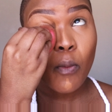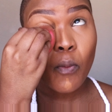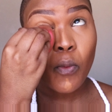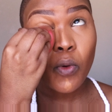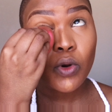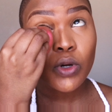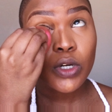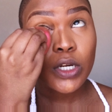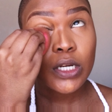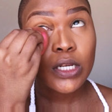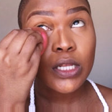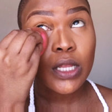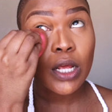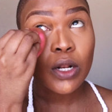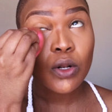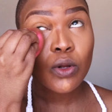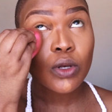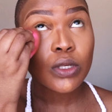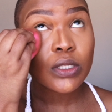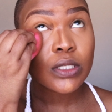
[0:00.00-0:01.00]
push that
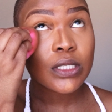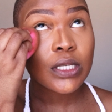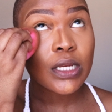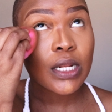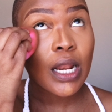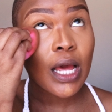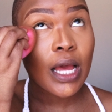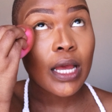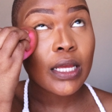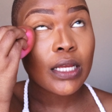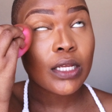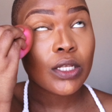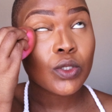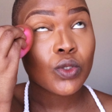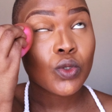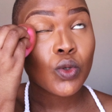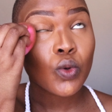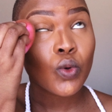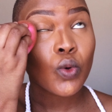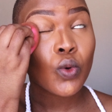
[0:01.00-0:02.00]
concealer
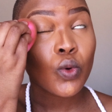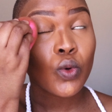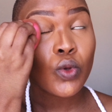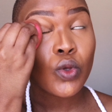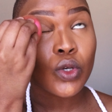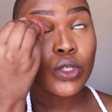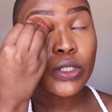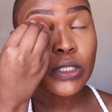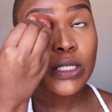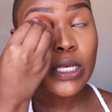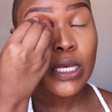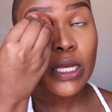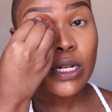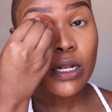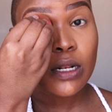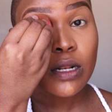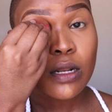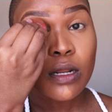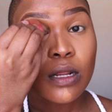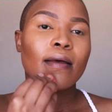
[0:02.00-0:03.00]
into your skin
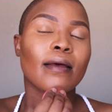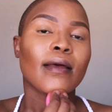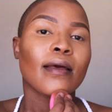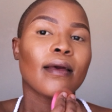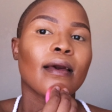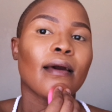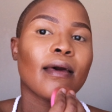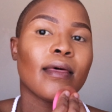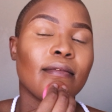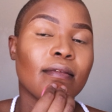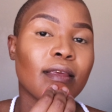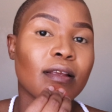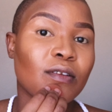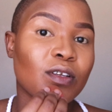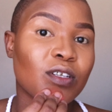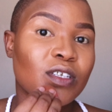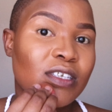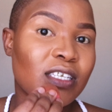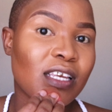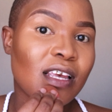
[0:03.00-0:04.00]
and then
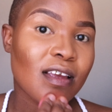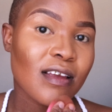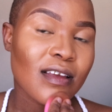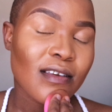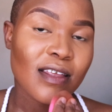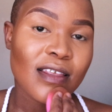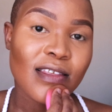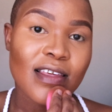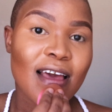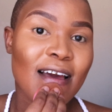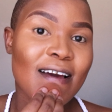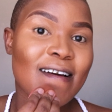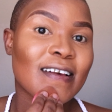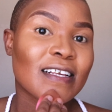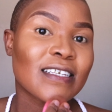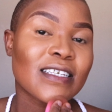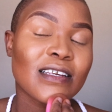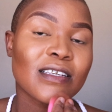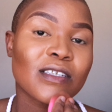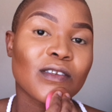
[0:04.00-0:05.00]
you take the
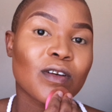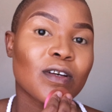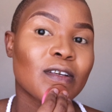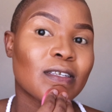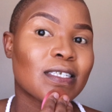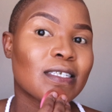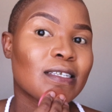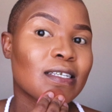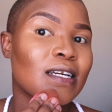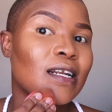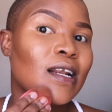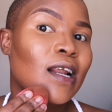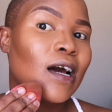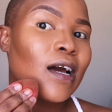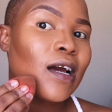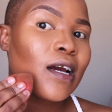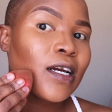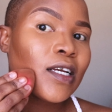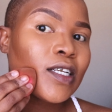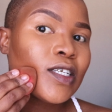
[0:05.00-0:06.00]
excess concealer
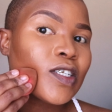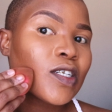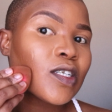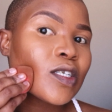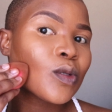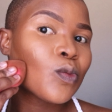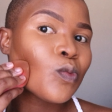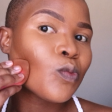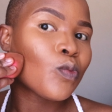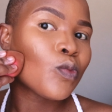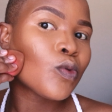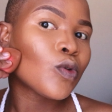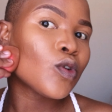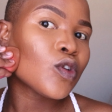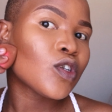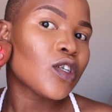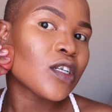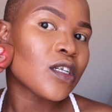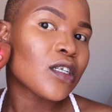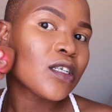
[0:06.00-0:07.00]
and just
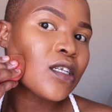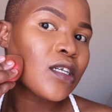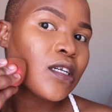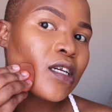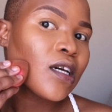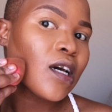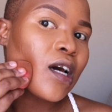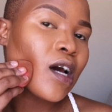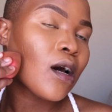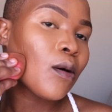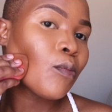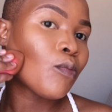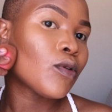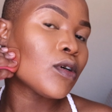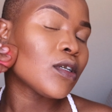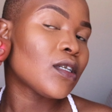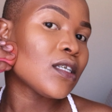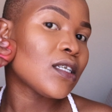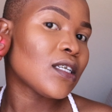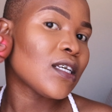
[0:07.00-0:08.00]
push it here
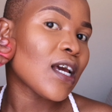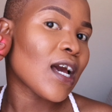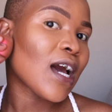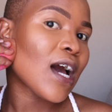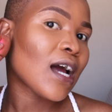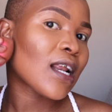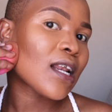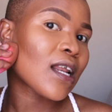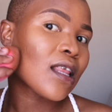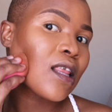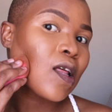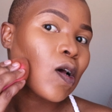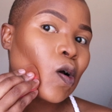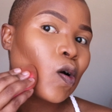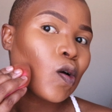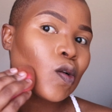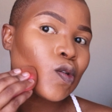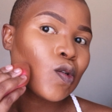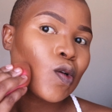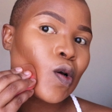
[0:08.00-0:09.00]
put it here under the
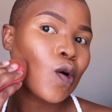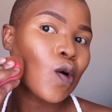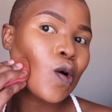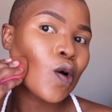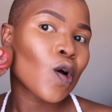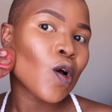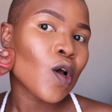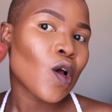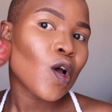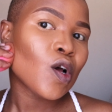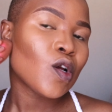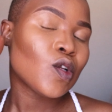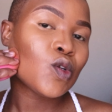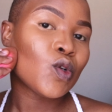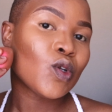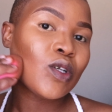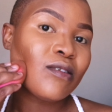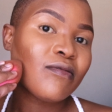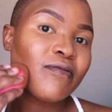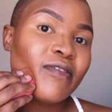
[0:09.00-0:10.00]
contour to
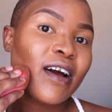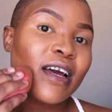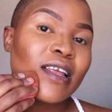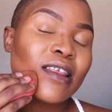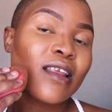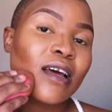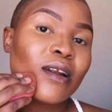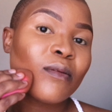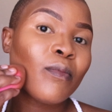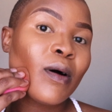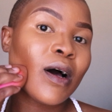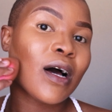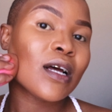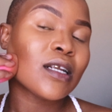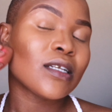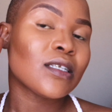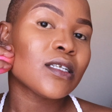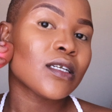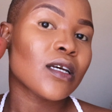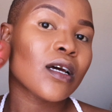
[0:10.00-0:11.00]
define that part
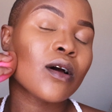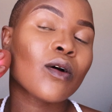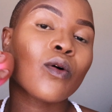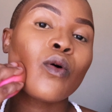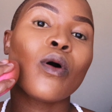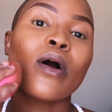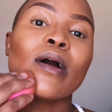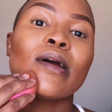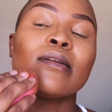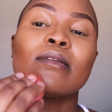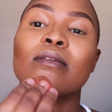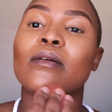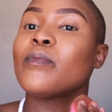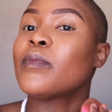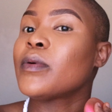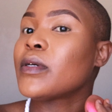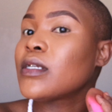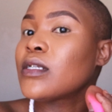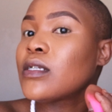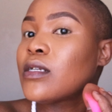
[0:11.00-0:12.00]
quite a
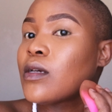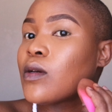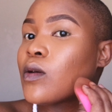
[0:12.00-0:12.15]
bit